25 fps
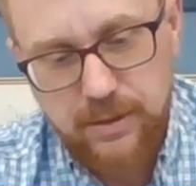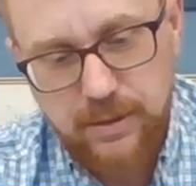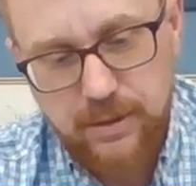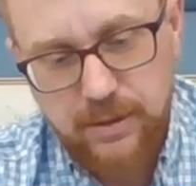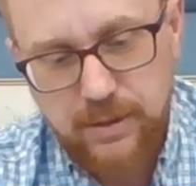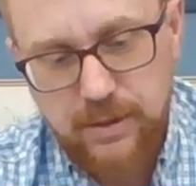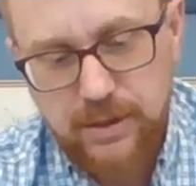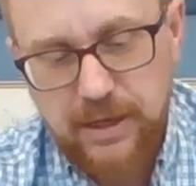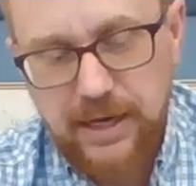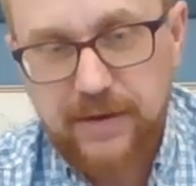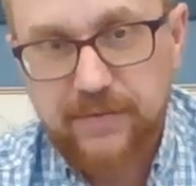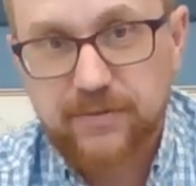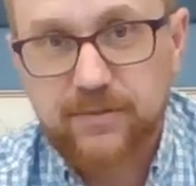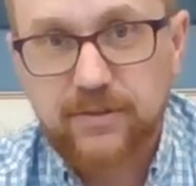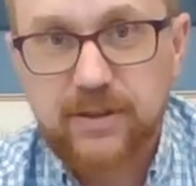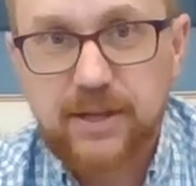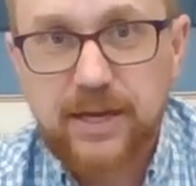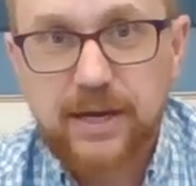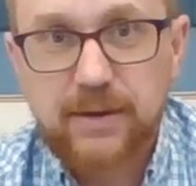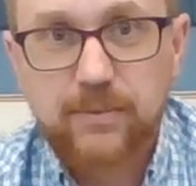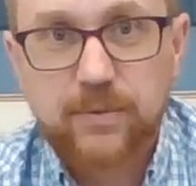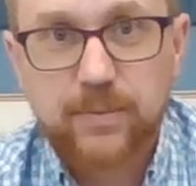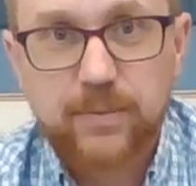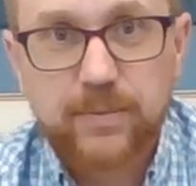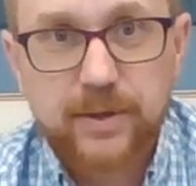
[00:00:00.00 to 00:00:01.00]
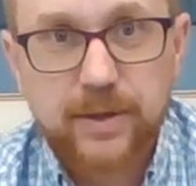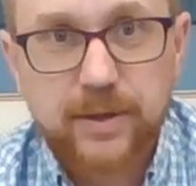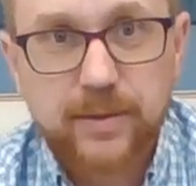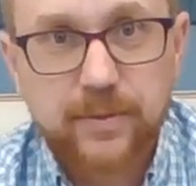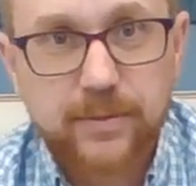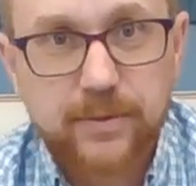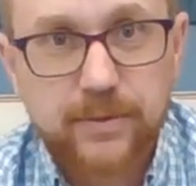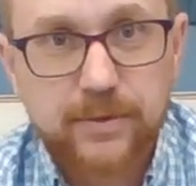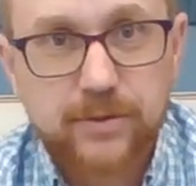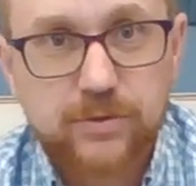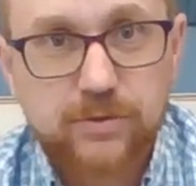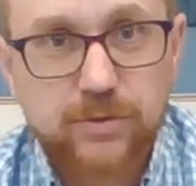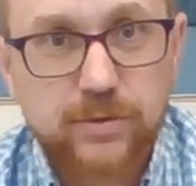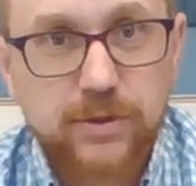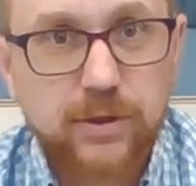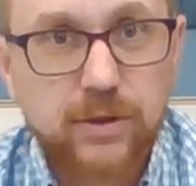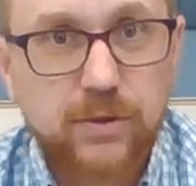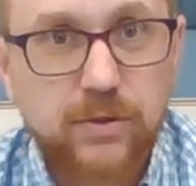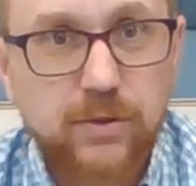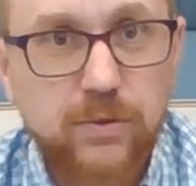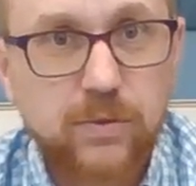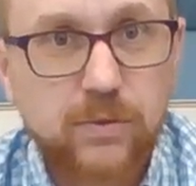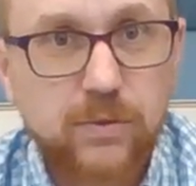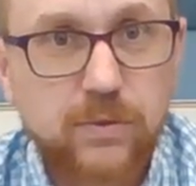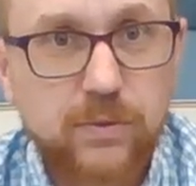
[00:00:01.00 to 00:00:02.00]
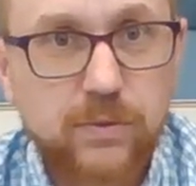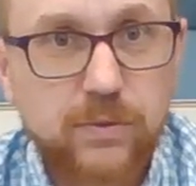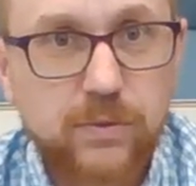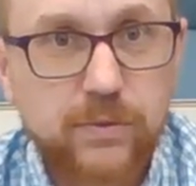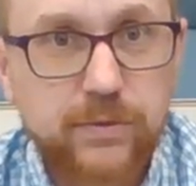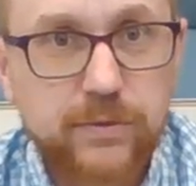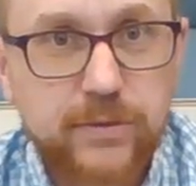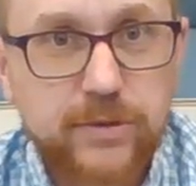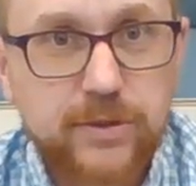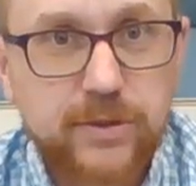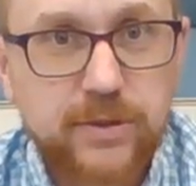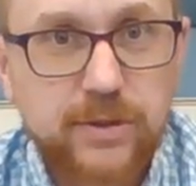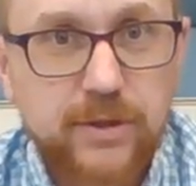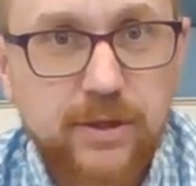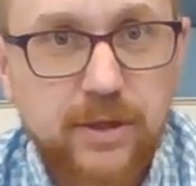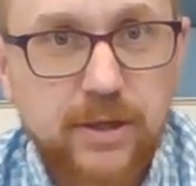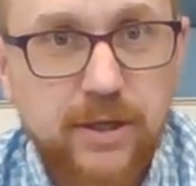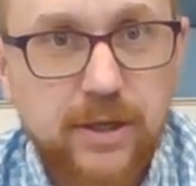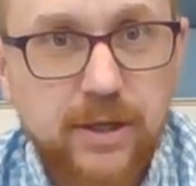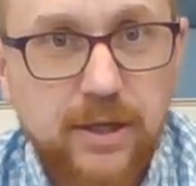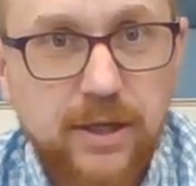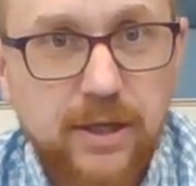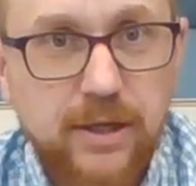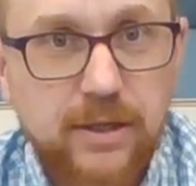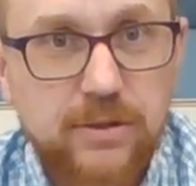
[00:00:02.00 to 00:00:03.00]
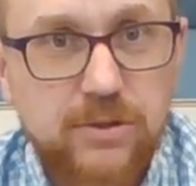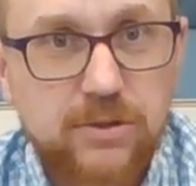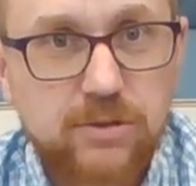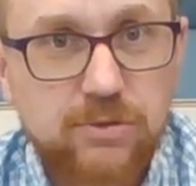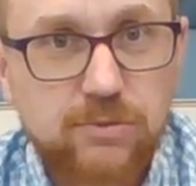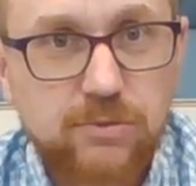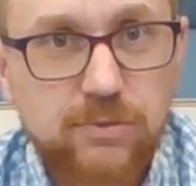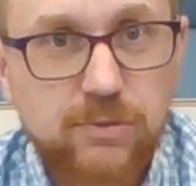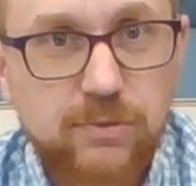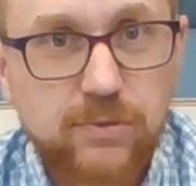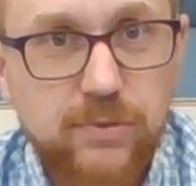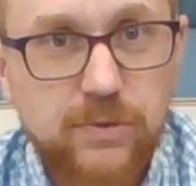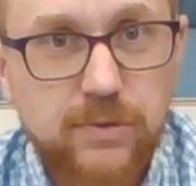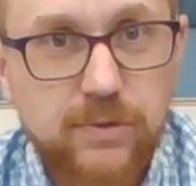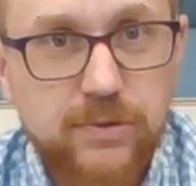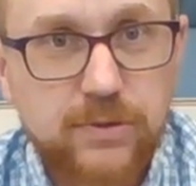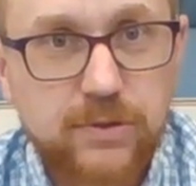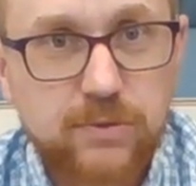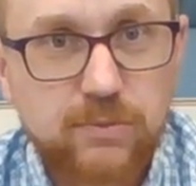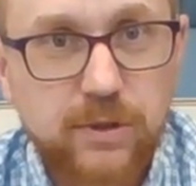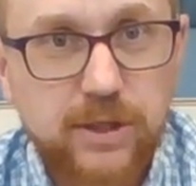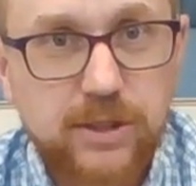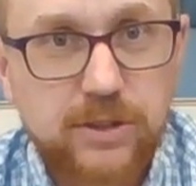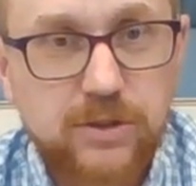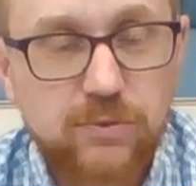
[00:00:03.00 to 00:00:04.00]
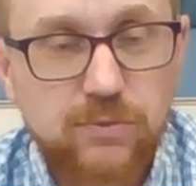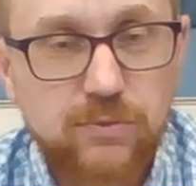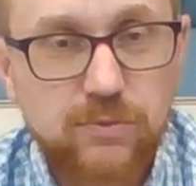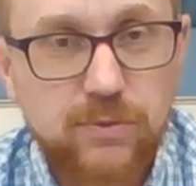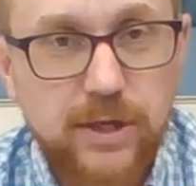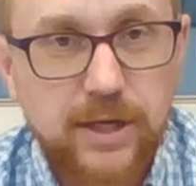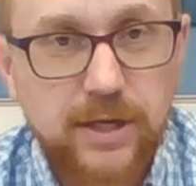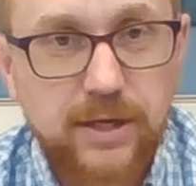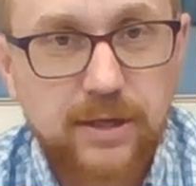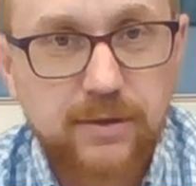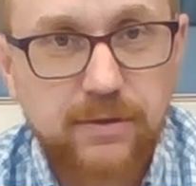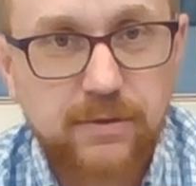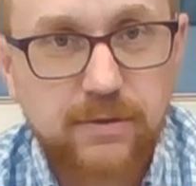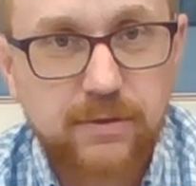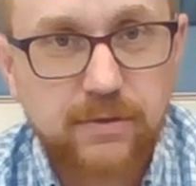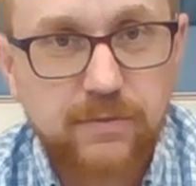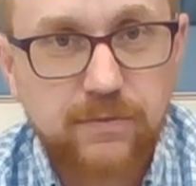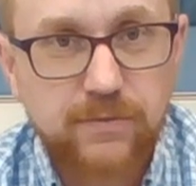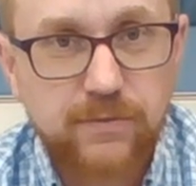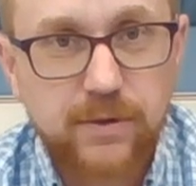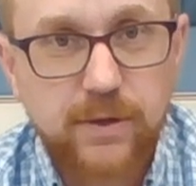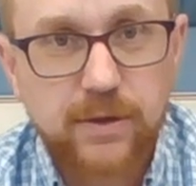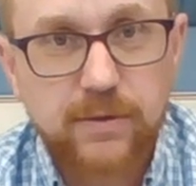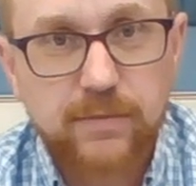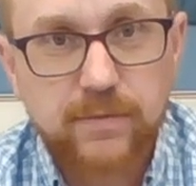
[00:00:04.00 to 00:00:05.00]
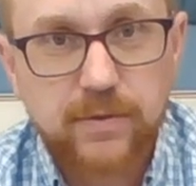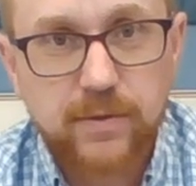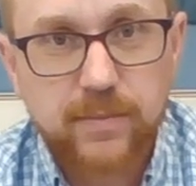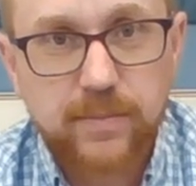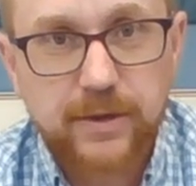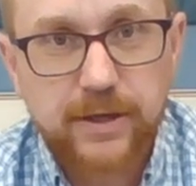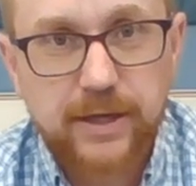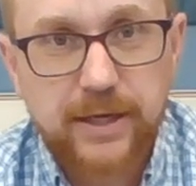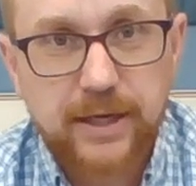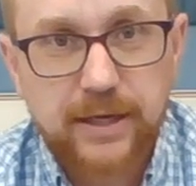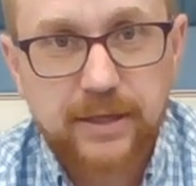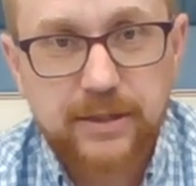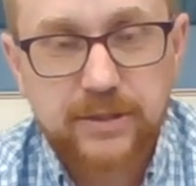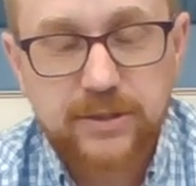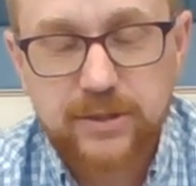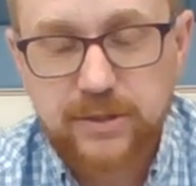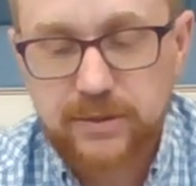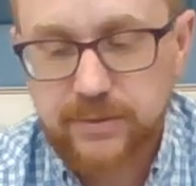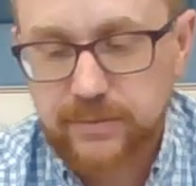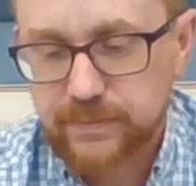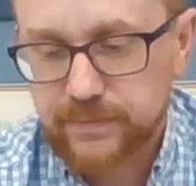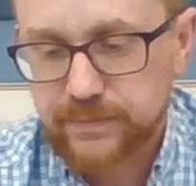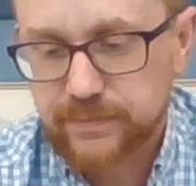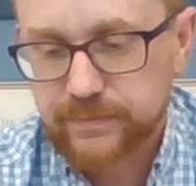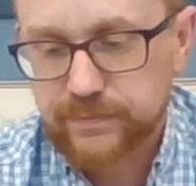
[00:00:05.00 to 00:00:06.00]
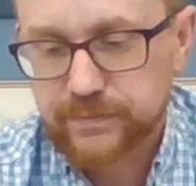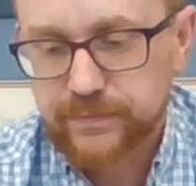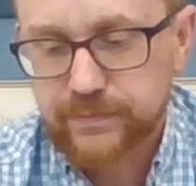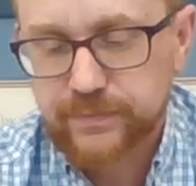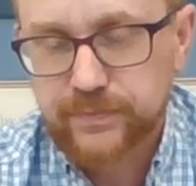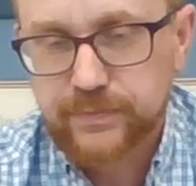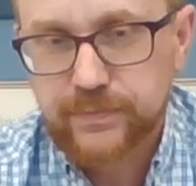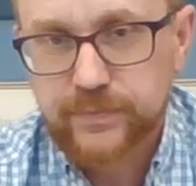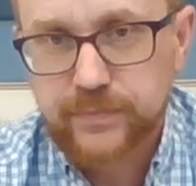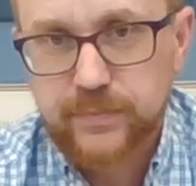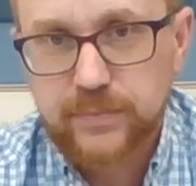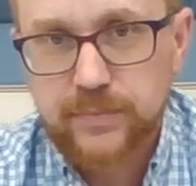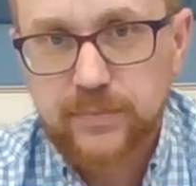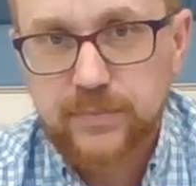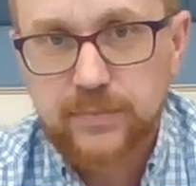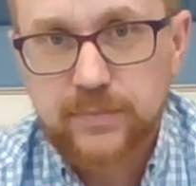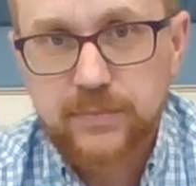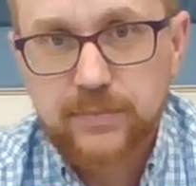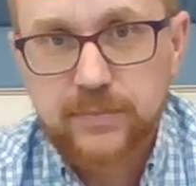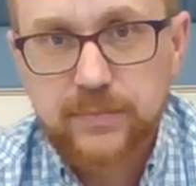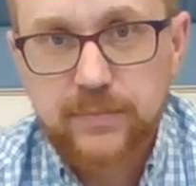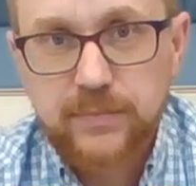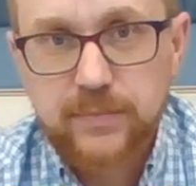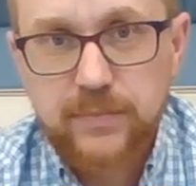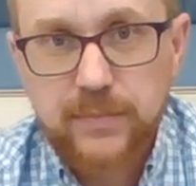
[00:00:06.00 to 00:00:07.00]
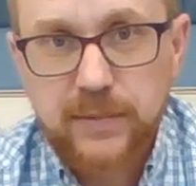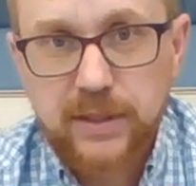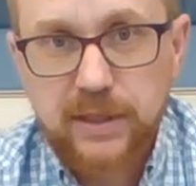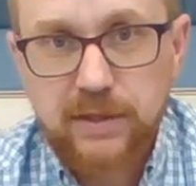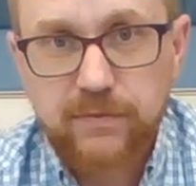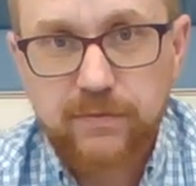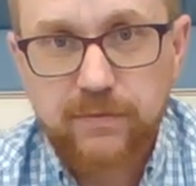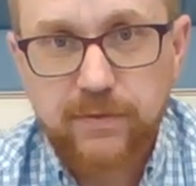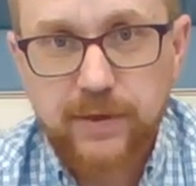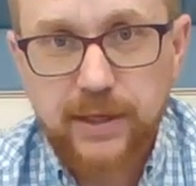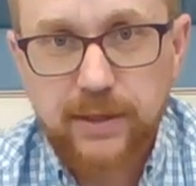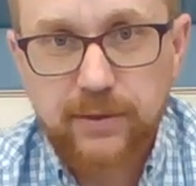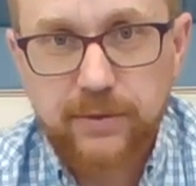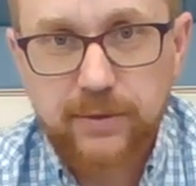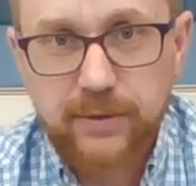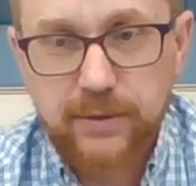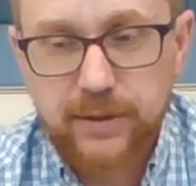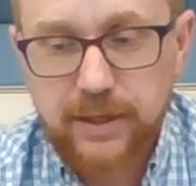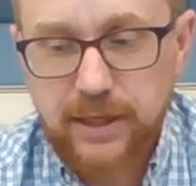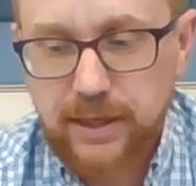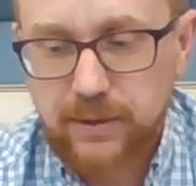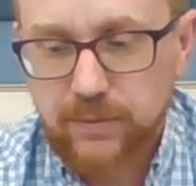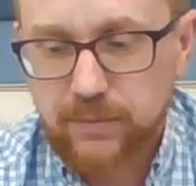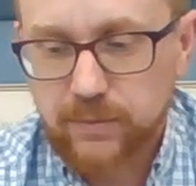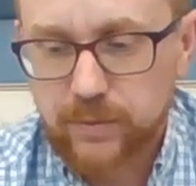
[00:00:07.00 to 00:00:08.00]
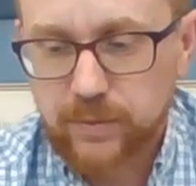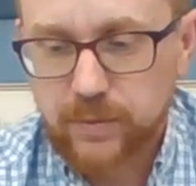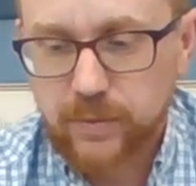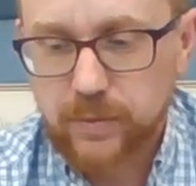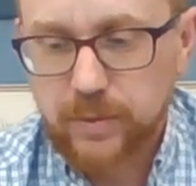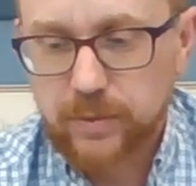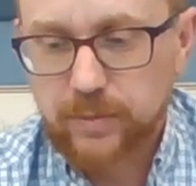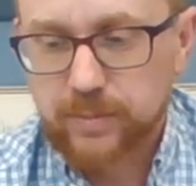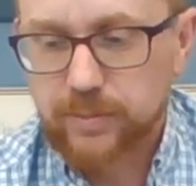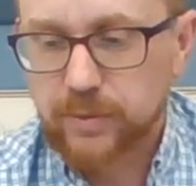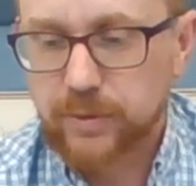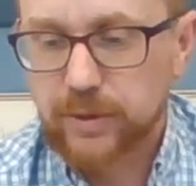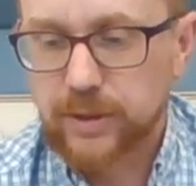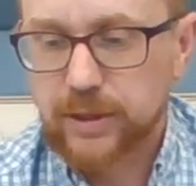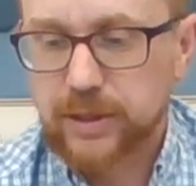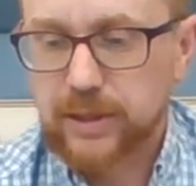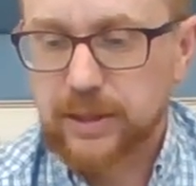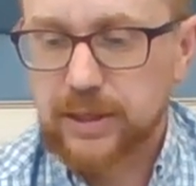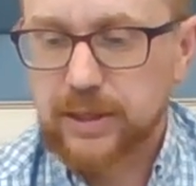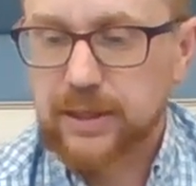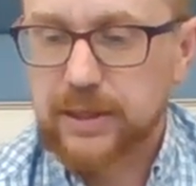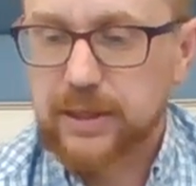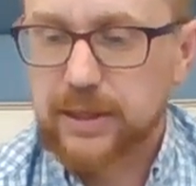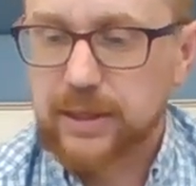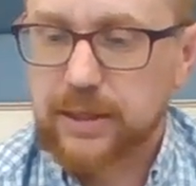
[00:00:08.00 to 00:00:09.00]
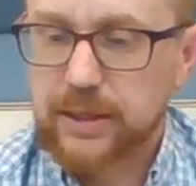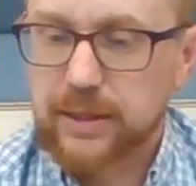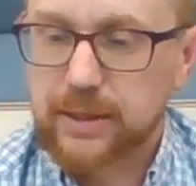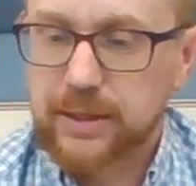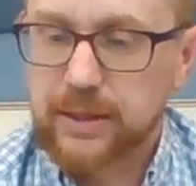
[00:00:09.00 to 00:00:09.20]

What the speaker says: After that, we'll be able to drill holes and screw the switch right into the front of our box. And following that, we will put in